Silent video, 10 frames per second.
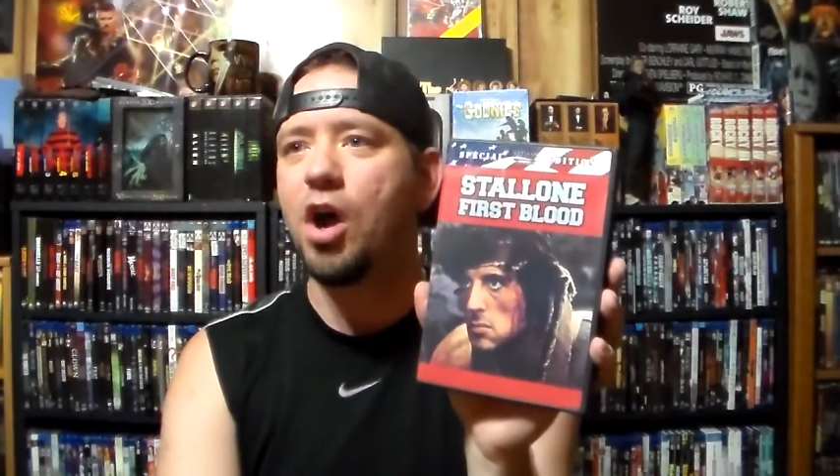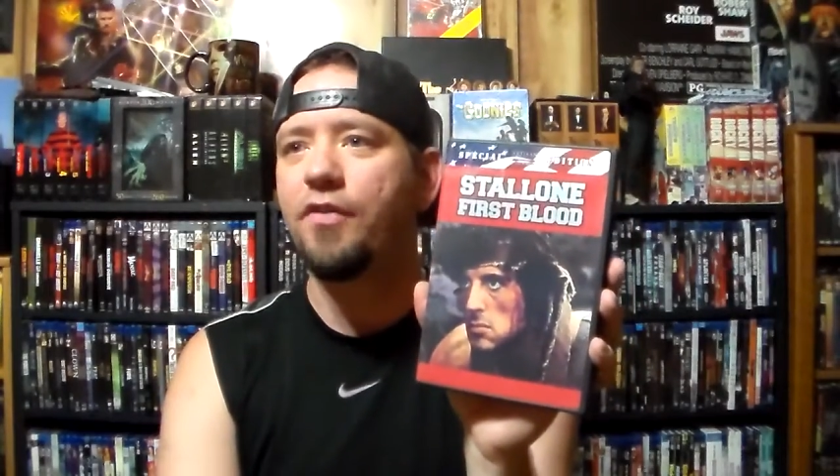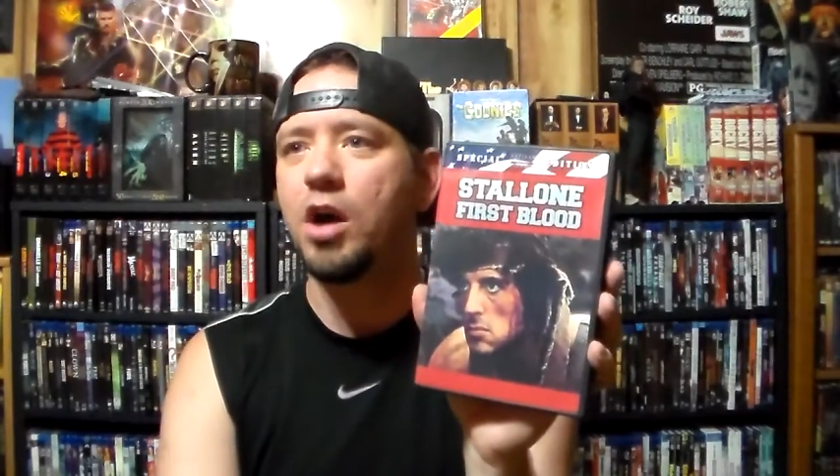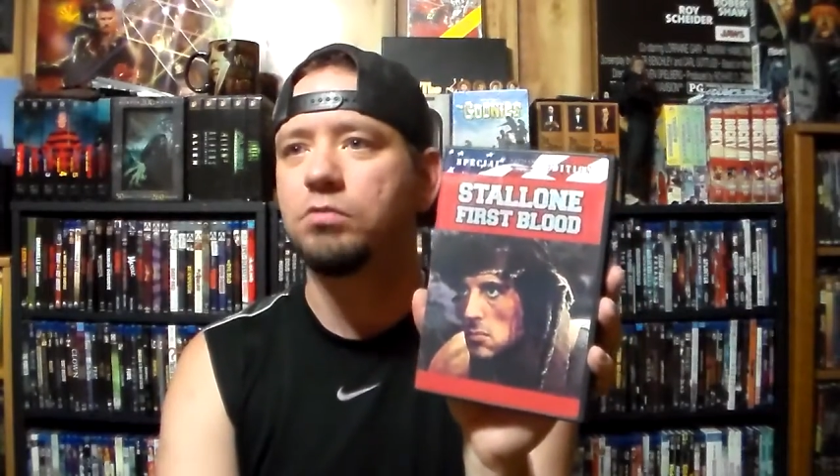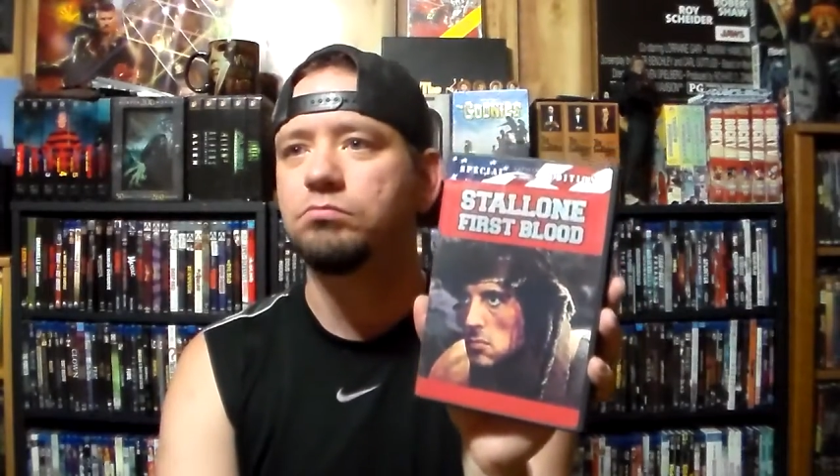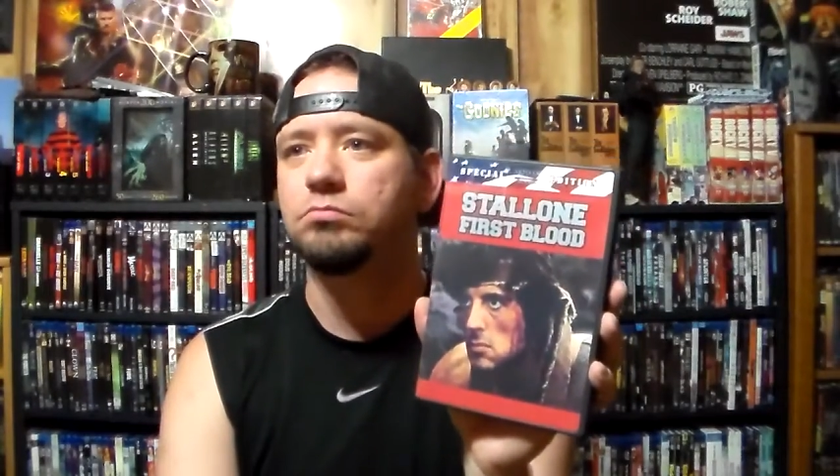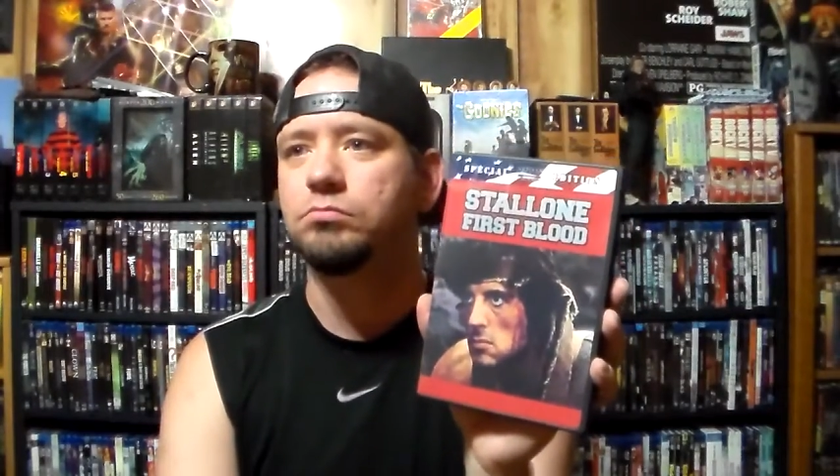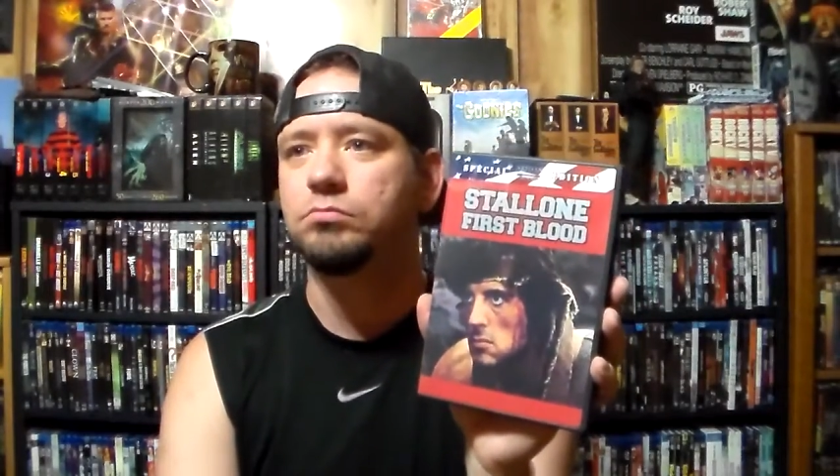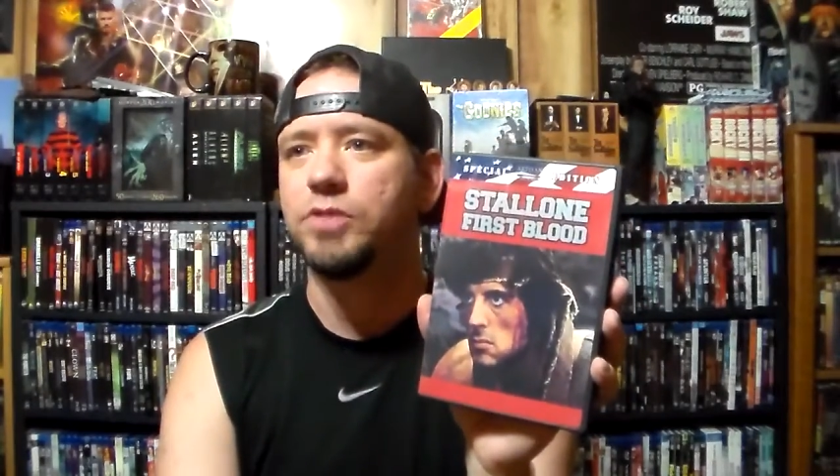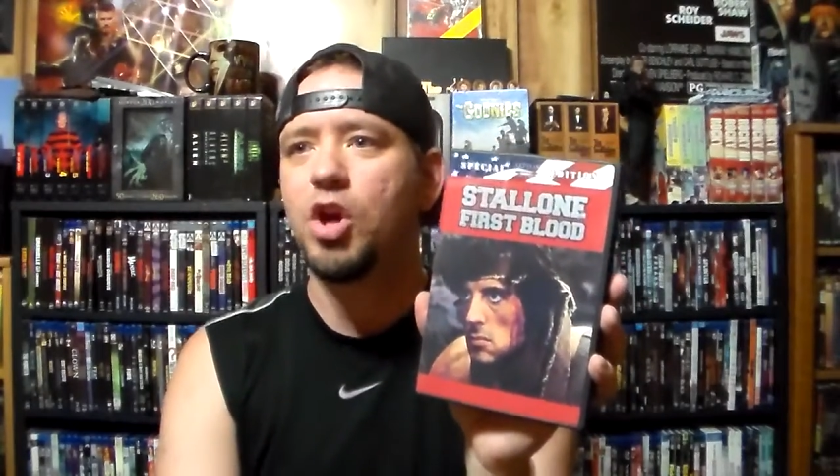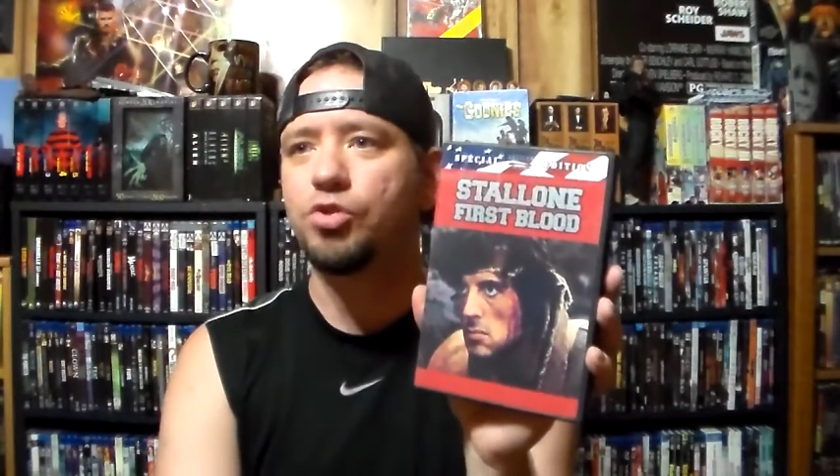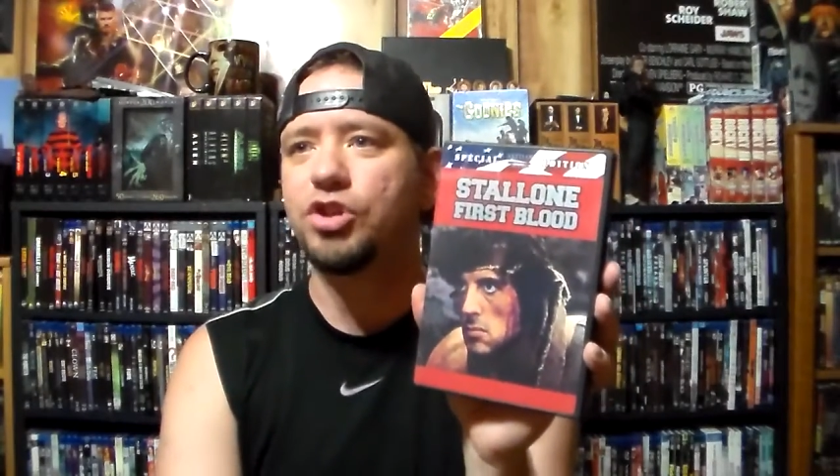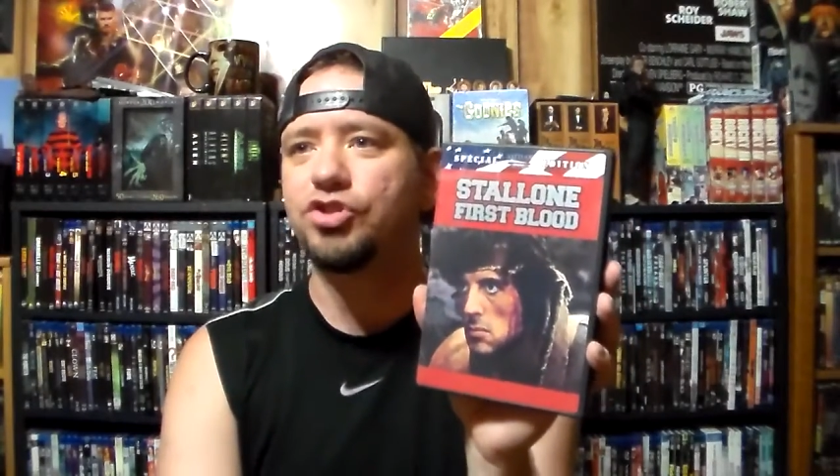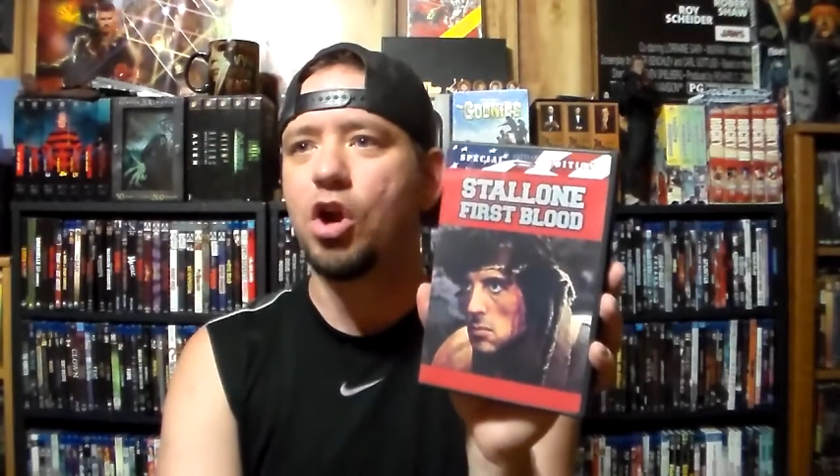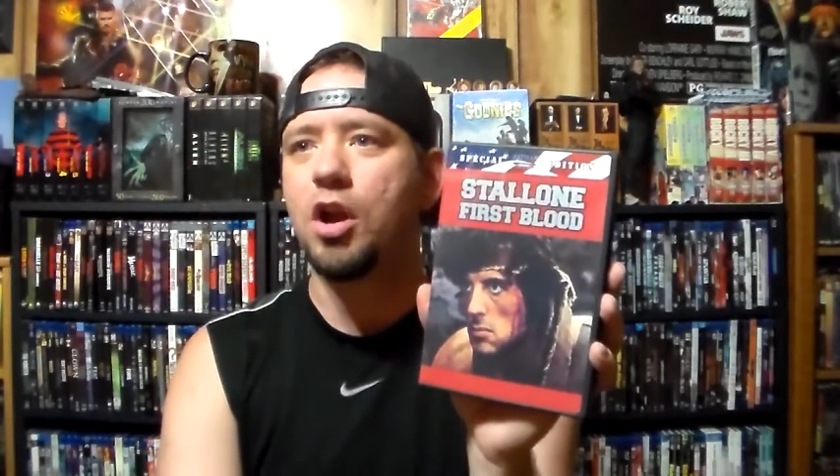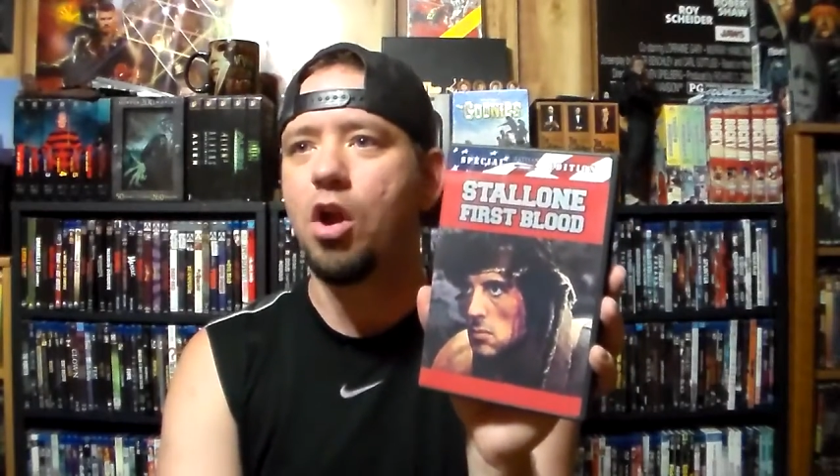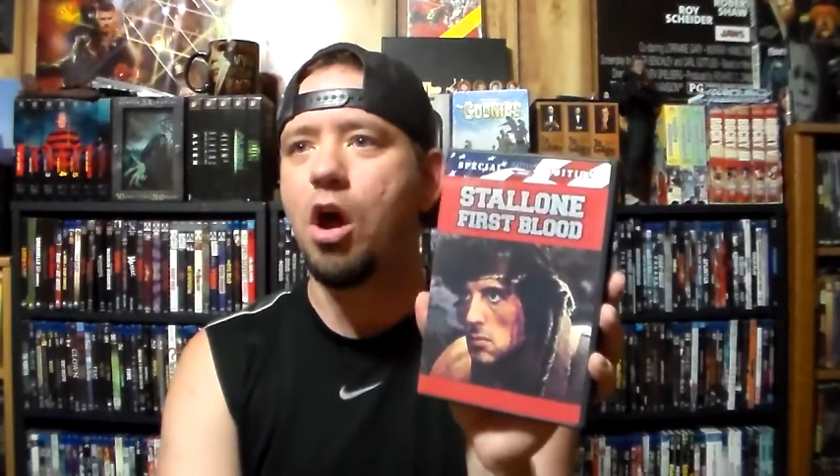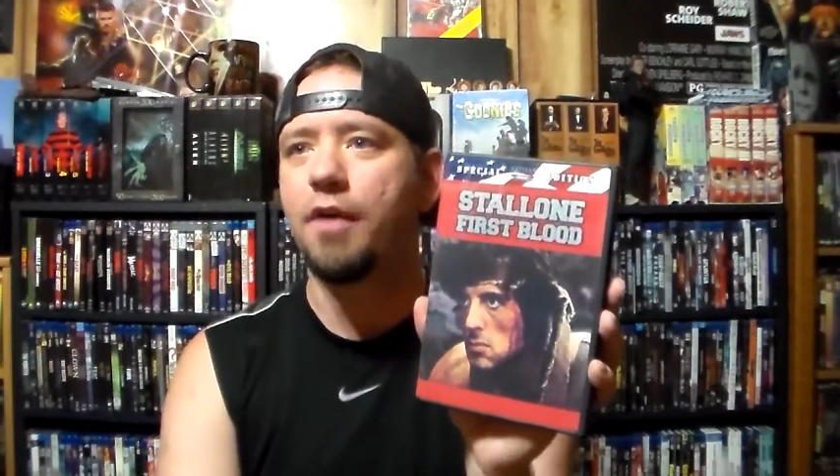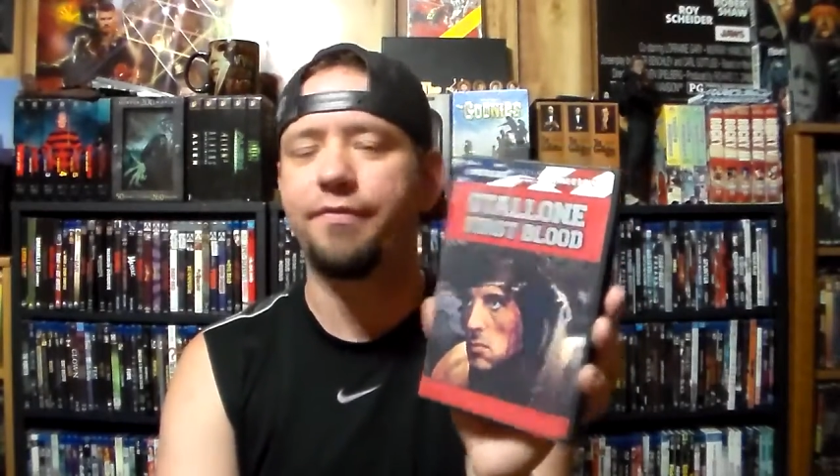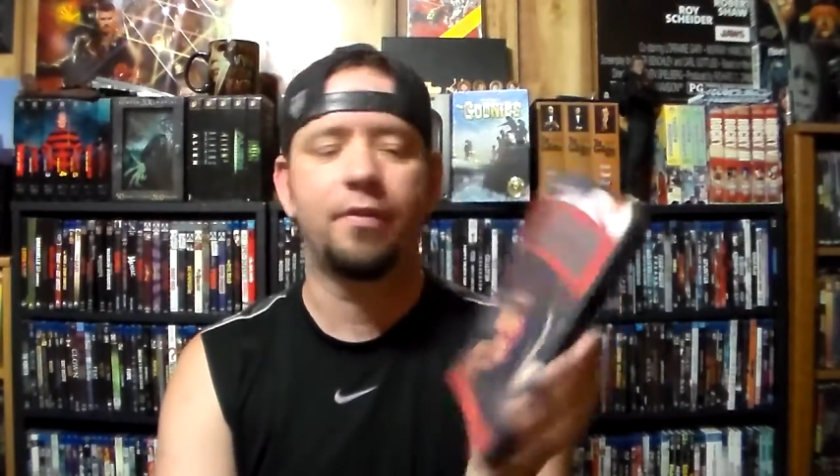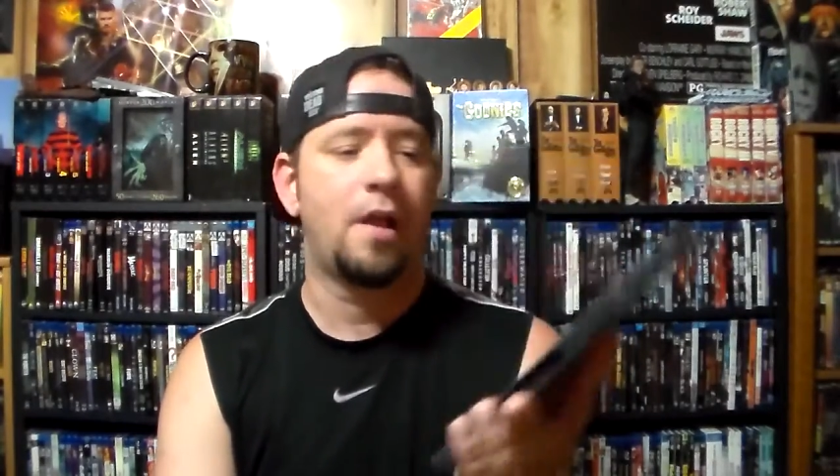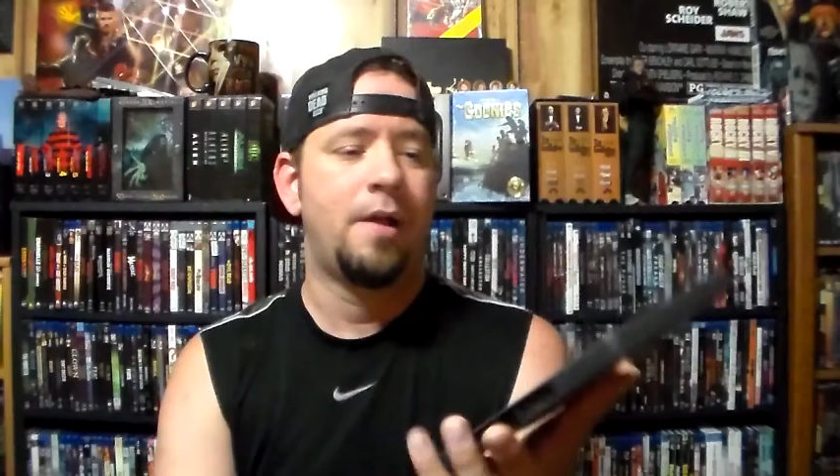is over! You don't just turn it off!"